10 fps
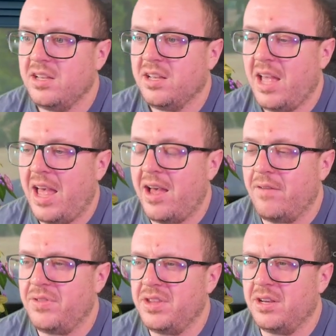
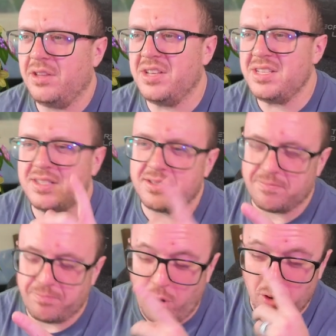have this
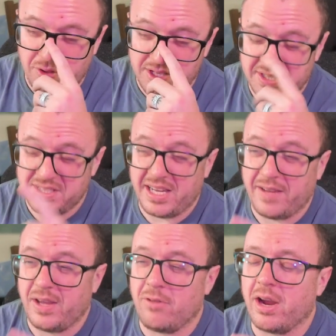
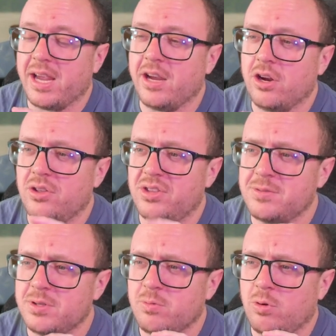TV right here.
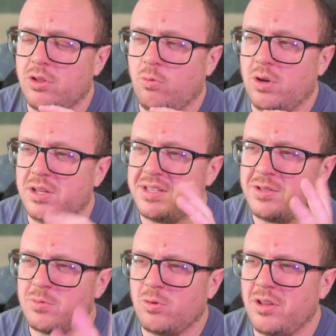This was one of
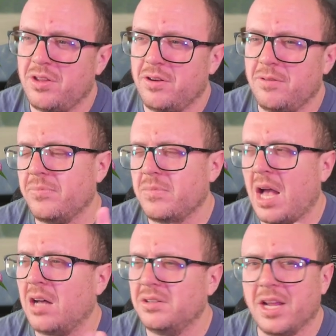the
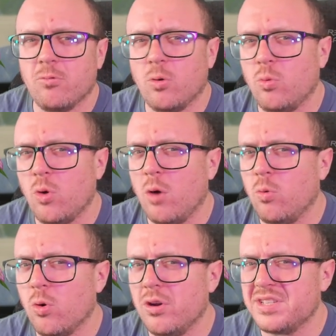holiday
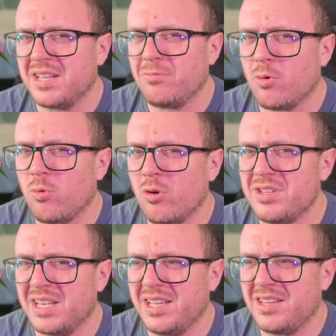rewards.
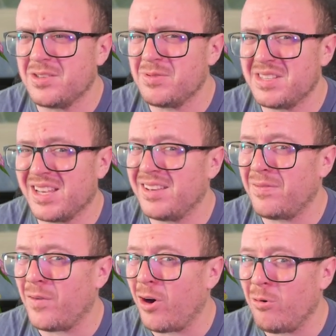I think this was like a
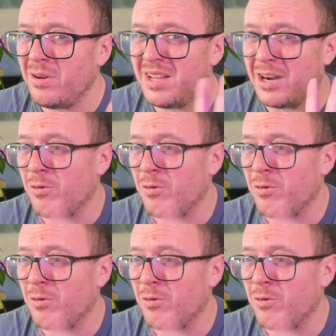fall one, I don't